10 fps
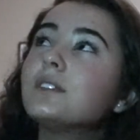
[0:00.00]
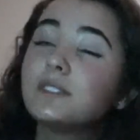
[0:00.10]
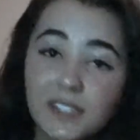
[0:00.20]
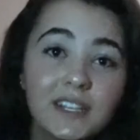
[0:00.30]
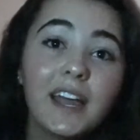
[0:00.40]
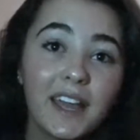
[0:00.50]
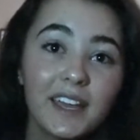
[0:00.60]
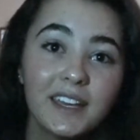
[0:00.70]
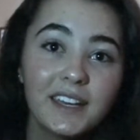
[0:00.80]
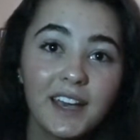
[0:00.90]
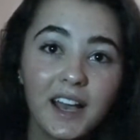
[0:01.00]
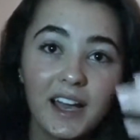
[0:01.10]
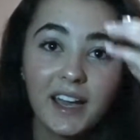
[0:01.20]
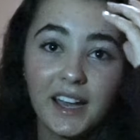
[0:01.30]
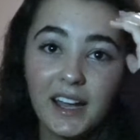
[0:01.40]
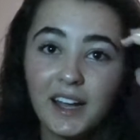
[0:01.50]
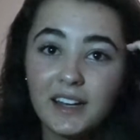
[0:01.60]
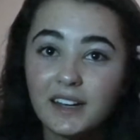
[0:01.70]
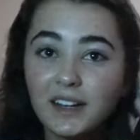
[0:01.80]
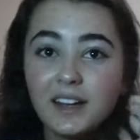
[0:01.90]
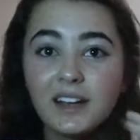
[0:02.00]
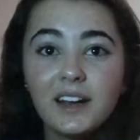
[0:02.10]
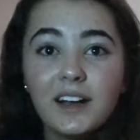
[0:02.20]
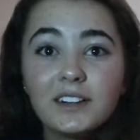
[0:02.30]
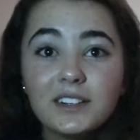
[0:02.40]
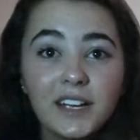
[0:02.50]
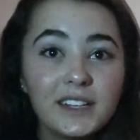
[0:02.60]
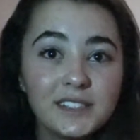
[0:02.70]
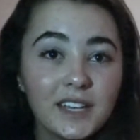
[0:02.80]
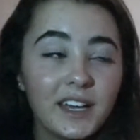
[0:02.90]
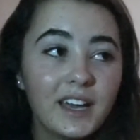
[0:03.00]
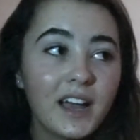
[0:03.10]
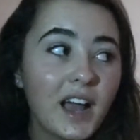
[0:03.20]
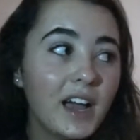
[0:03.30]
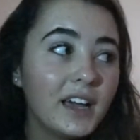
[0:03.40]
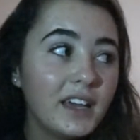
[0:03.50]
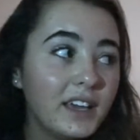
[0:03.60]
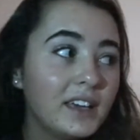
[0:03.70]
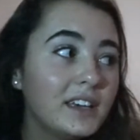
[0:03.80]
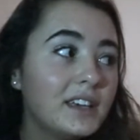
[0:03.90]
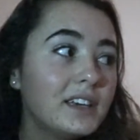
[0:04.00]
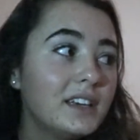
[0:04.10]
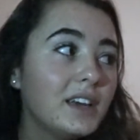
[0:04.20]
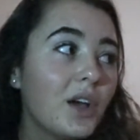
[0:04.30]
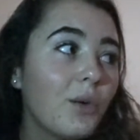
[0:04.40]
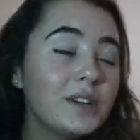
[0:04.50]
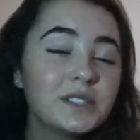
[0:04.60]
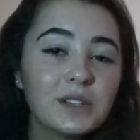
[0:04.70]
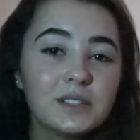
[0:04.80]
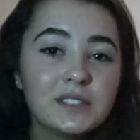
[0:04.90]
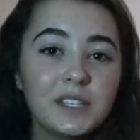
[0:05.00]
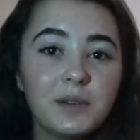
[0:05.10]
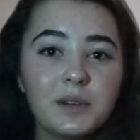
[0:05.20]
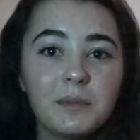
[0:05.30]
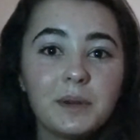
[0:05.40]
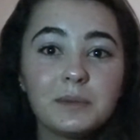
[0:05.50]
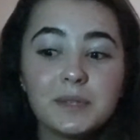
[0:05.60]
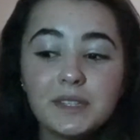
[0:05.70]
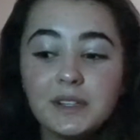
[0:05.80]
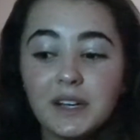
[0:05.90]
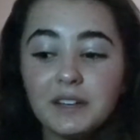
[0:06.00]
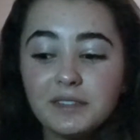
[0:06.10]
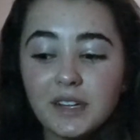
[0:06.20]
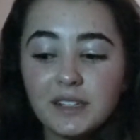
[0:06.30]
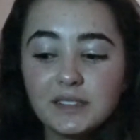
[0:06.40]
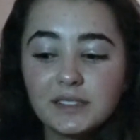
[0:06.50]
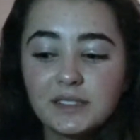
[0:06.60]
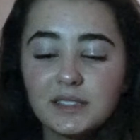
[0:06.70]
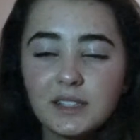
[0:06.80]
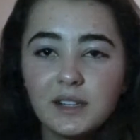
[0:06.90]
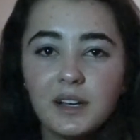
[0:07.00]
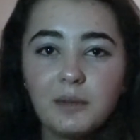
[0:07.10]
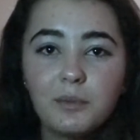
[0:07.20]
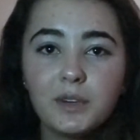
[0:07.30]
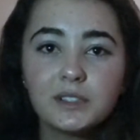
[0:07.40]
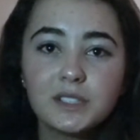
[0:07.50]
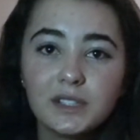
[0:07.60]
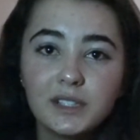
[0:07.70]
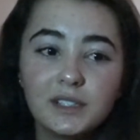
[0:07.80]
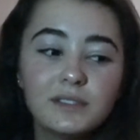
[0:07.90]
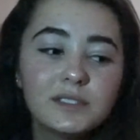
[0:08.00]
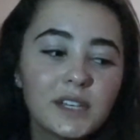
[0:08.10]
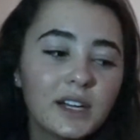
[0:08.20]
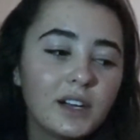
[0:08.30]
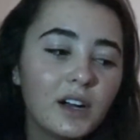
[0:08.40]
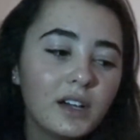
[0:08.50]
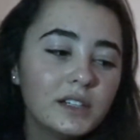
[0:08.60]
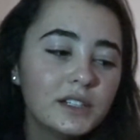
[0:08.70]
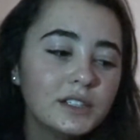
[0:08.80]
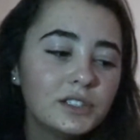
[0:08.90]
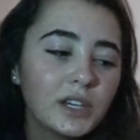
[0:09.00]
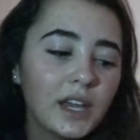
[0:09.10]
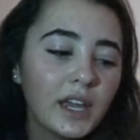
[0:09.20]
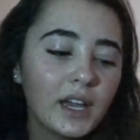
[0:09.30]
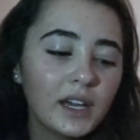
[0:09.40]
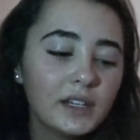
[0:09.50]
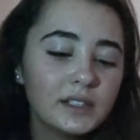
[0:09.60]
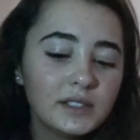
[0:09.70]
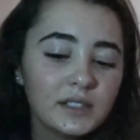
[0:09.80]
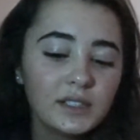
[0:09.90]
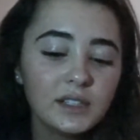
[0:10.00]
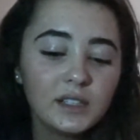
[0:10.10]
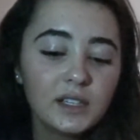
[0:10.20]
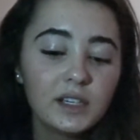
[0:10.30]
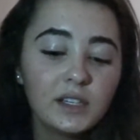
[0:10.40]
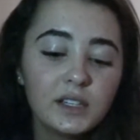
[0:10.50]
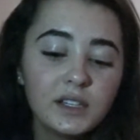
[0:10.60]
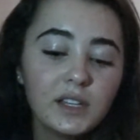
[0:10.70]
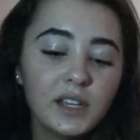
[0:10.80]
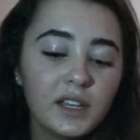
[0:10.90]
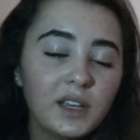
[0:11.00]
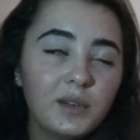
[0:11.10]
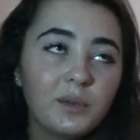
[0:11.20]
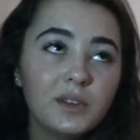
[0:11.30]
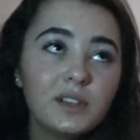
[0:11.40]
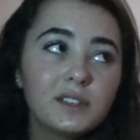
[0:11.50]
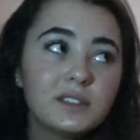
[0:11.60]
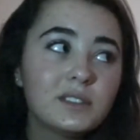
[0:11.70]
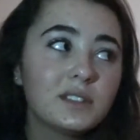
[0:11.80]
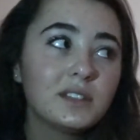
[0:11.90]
Today I had a great day. I went to go see one of my really great friends where she lives at college, and it was